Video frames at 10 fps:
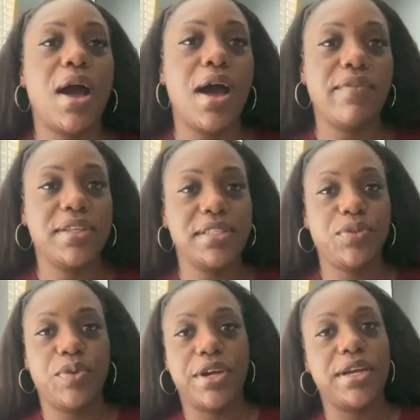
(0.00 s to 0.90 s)
obviously
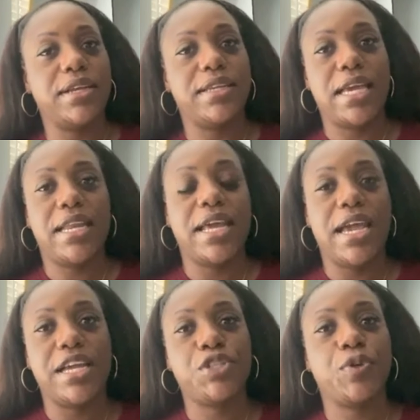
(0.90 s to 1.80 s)
we're in a day and
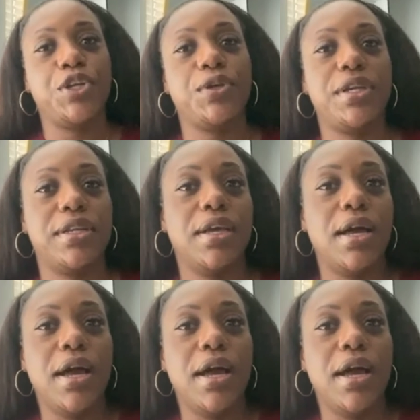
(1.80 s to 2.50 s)
age where you can